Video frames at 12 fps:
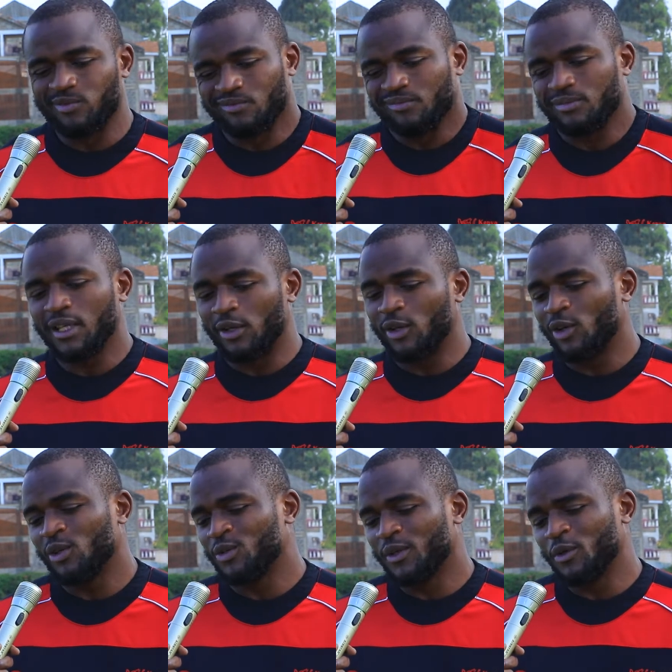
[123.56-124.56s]
yeah,
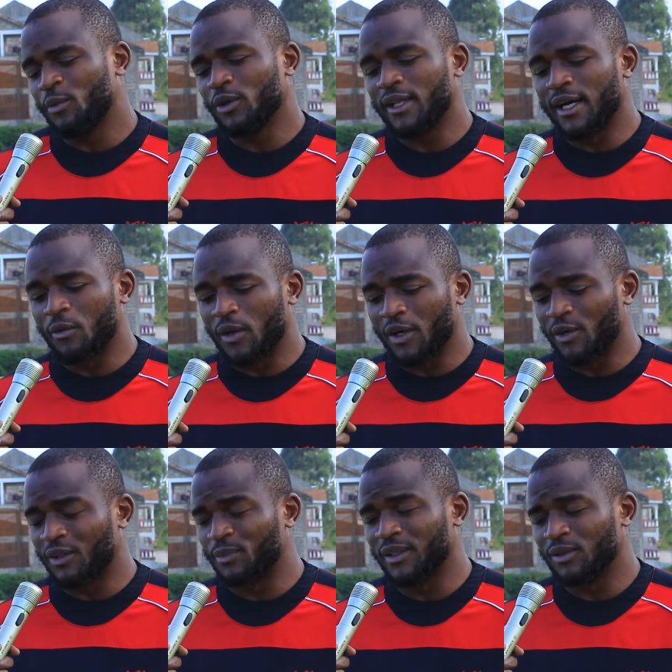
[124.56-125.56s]
always when you put the hard work, you
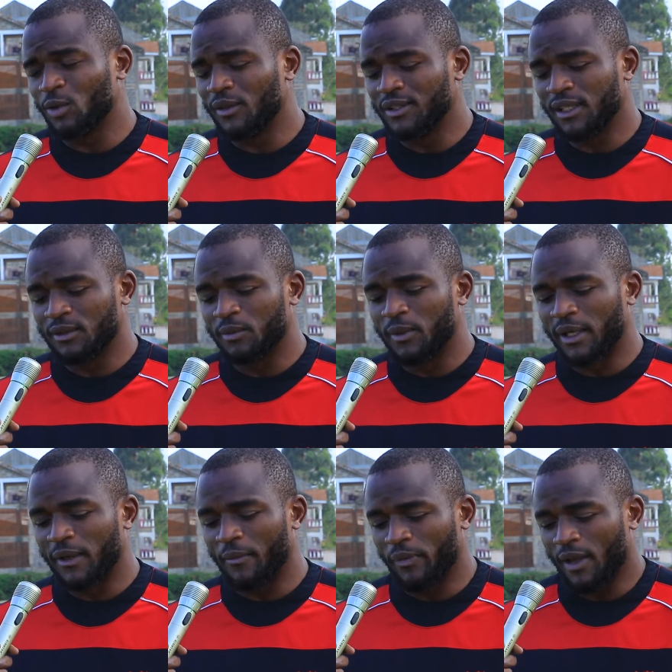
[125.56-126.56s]
expect good results. But
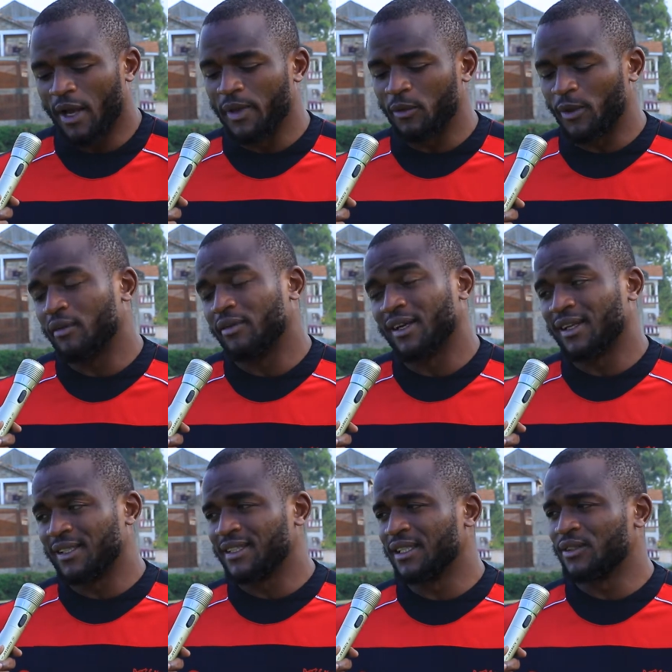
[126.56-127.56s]
um, I mean, we have
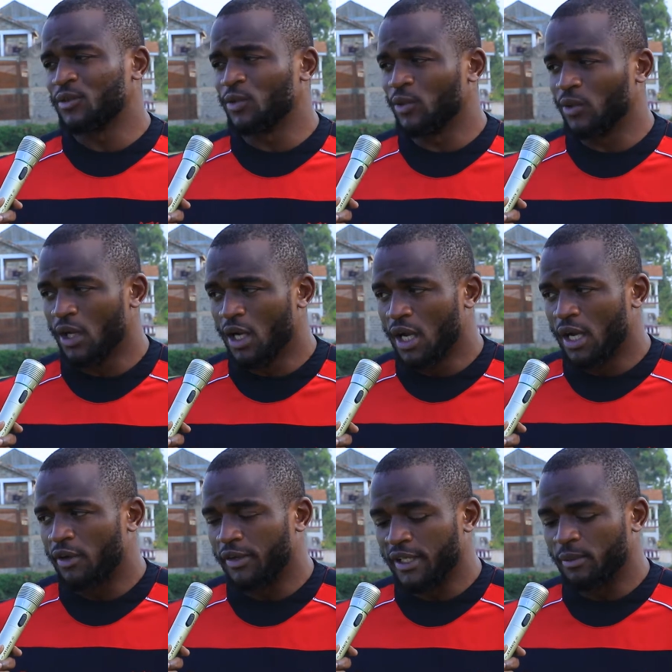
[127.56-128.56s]
another chance to
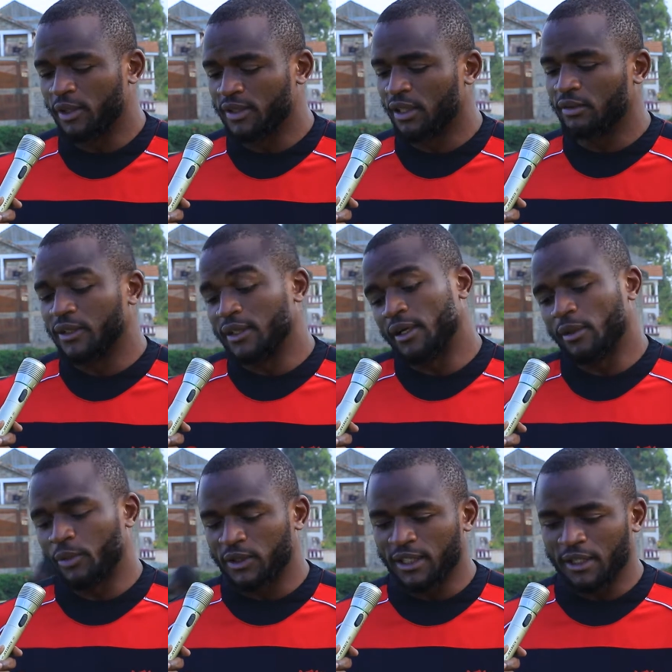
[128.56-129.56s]
redeem ourselves in the
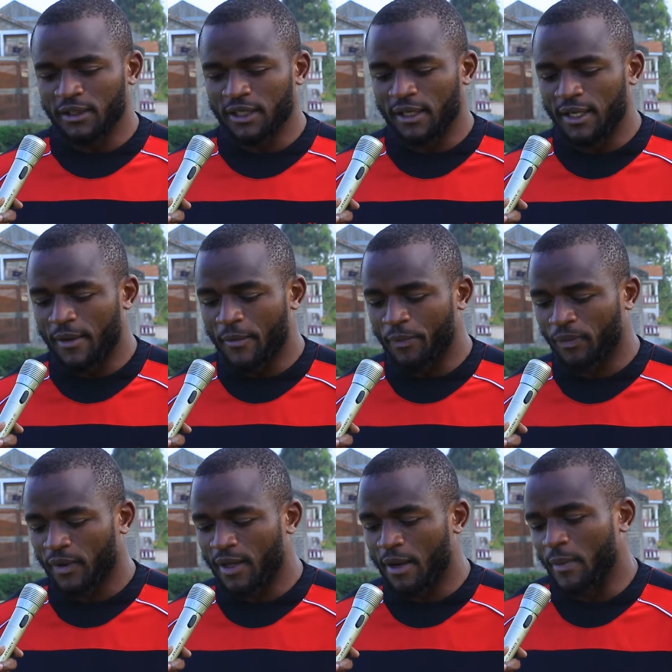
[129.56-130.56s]
repechage, and um,
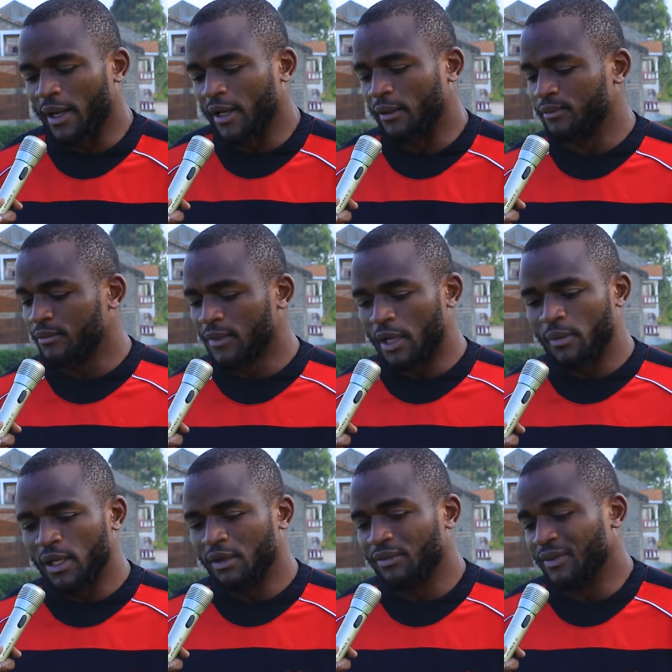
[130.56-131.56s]
yeah, but um, I
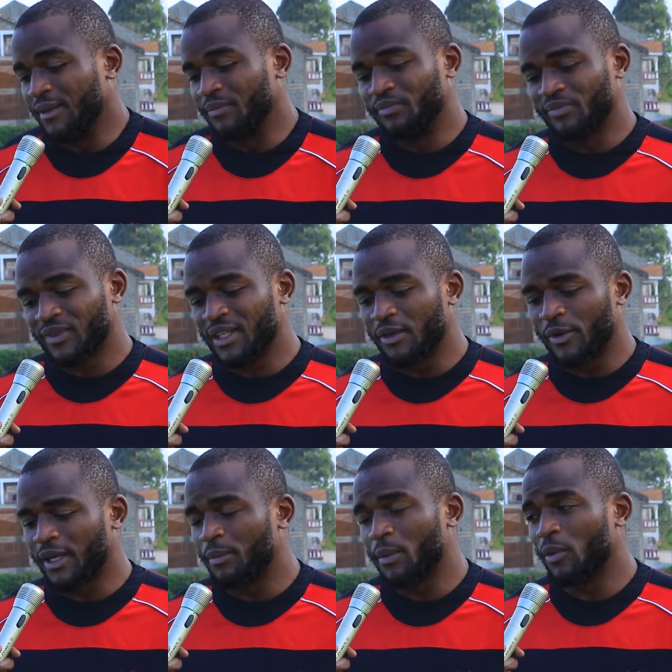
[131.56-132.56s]
believe, um, yeah, we're
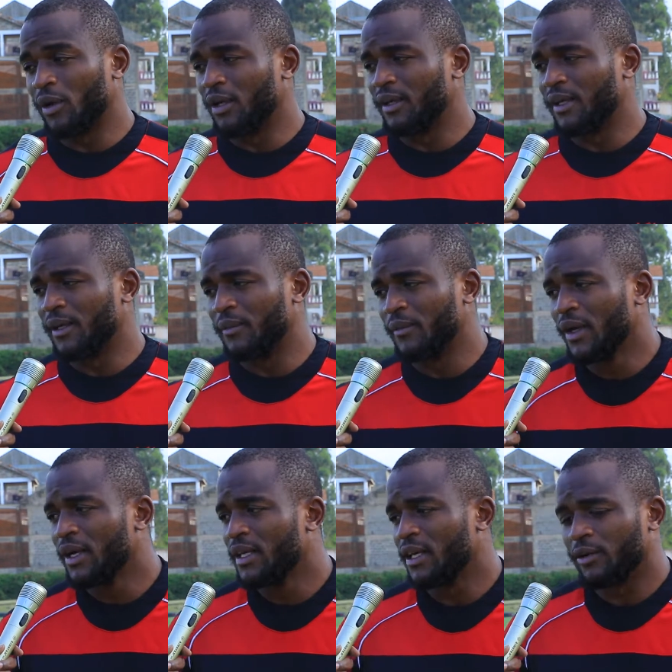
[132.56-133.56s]
capable, and
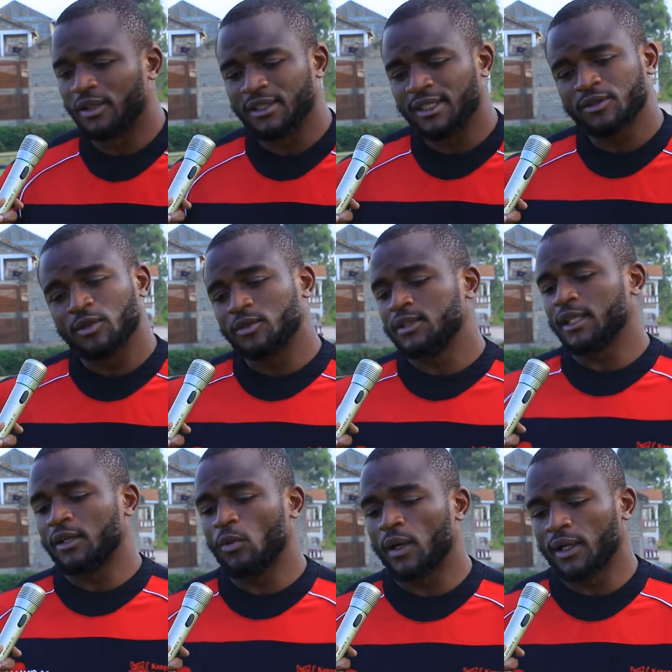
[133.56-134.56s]
yeah, we're just going to
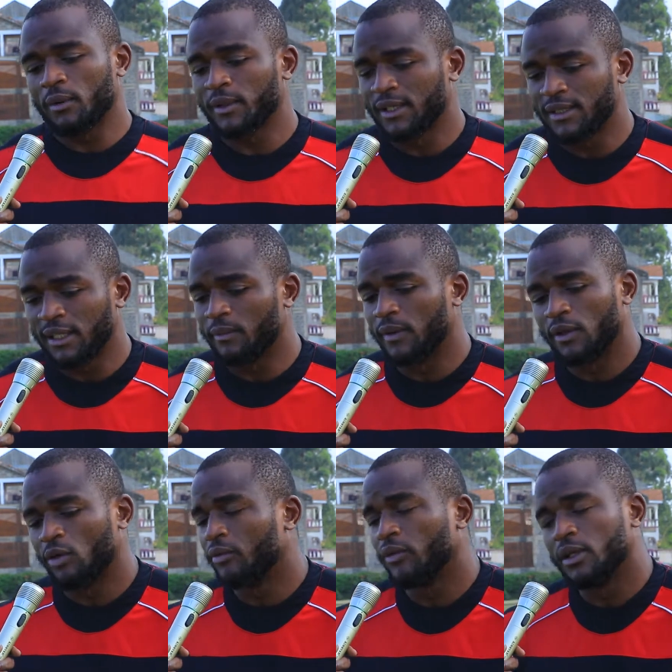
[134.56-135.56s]
take it one game at a time, and
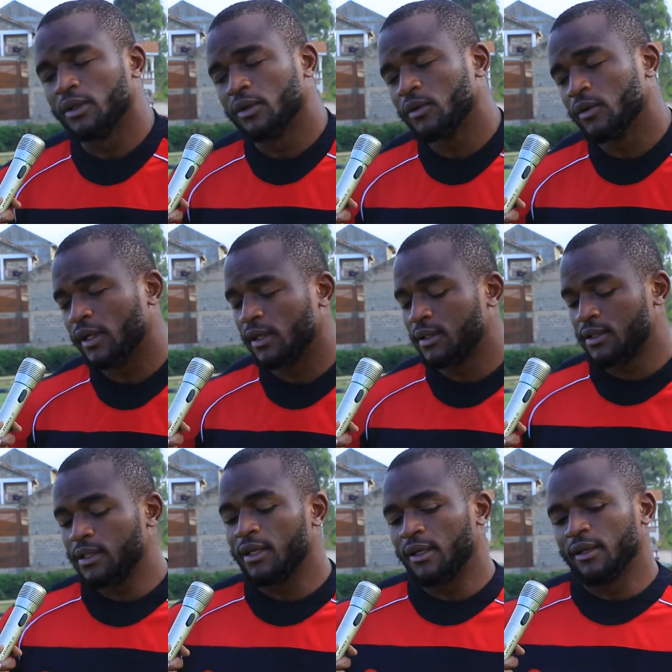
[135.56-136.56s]
hopefully, we get
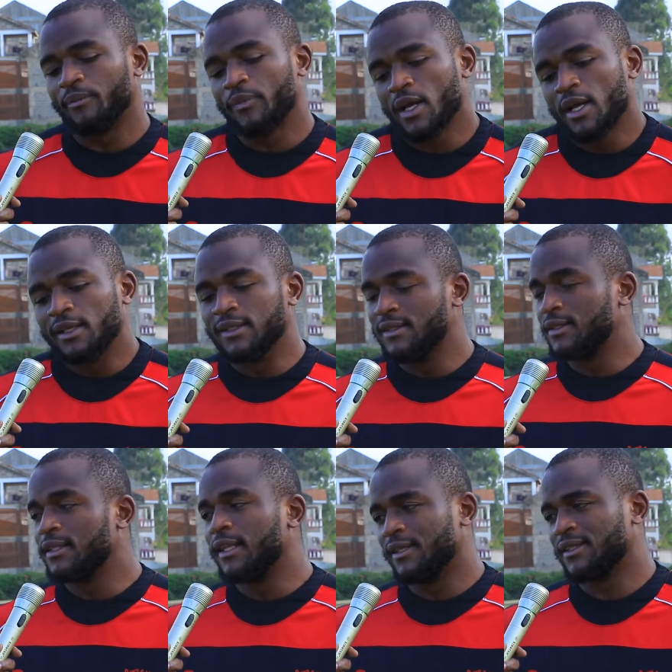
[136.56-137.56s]
the,
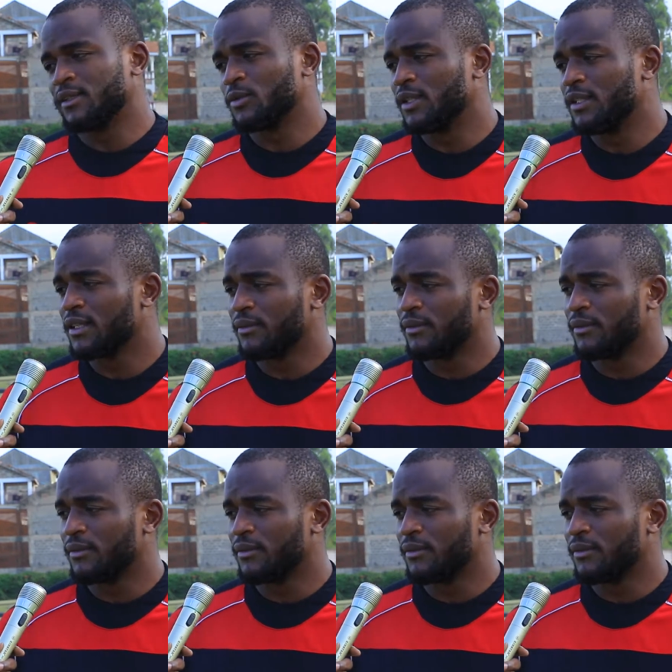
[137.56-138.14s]
the results we deserve.